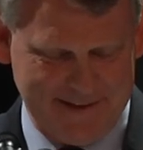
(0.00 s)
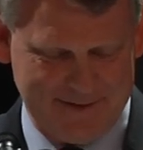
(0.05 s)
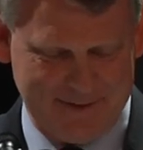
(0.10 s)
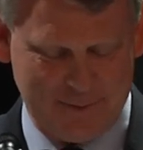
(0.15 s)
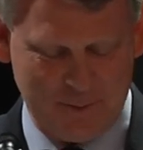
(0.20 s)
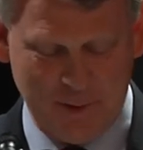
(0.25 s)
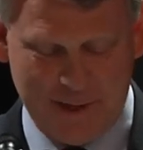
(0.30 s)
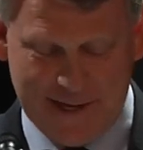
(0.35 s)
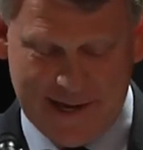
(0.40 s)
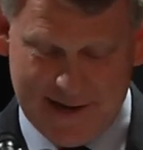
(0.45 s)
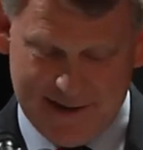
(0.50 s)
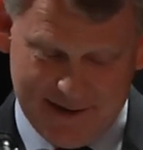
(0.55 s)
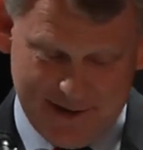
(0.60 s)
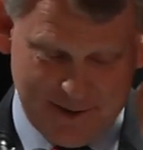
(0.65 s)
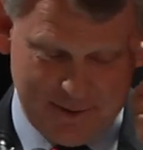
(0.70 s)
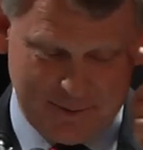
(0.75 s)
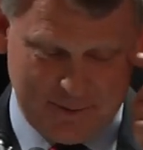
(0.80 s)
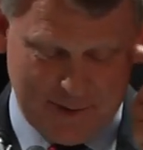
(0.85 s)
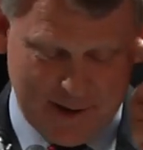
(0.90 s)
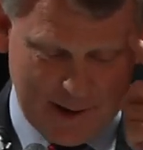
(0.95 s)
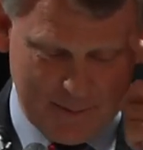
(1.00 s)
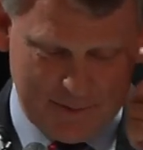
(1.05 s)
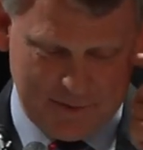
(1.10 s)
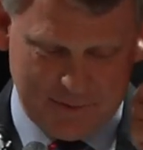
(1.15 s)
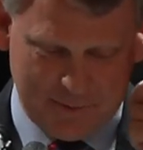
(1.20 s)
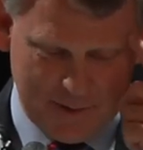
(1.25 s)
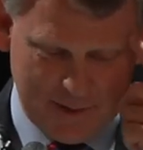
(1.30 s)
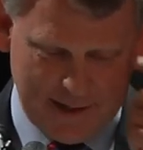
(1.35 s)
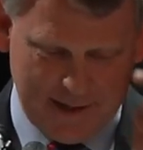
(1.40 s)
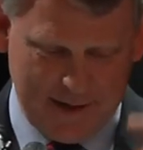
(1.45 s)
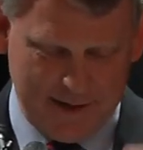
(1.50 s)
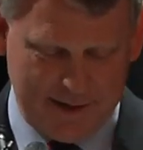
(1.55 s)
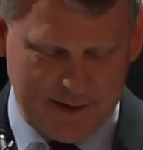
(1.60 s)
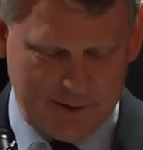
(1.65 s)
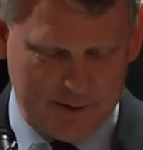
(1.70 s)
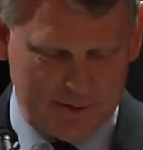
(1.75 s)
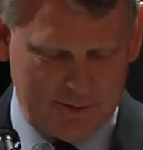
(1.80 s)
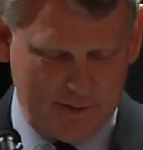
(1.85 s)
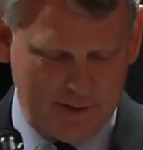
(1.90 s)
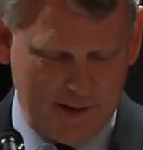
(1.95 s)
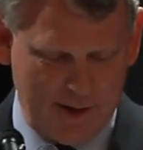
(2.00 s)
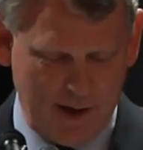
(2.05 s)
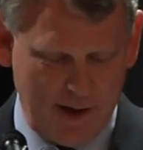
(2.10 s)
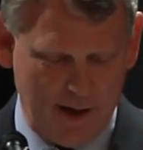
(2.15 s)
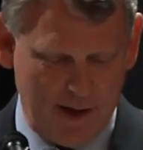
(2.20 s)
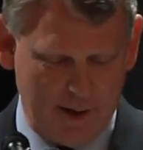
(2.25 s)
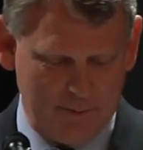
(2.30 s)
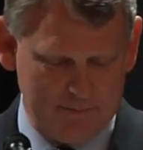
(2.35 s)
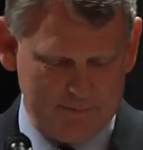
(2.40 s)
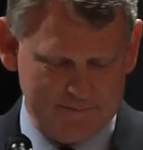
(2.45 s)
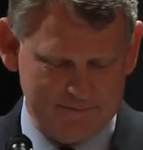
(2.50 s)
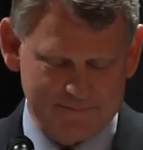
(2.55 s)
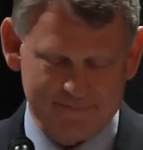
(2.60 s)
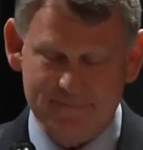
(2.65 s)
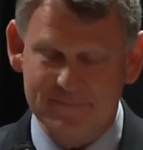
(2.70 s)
28 years, Robin, 28 years. Um,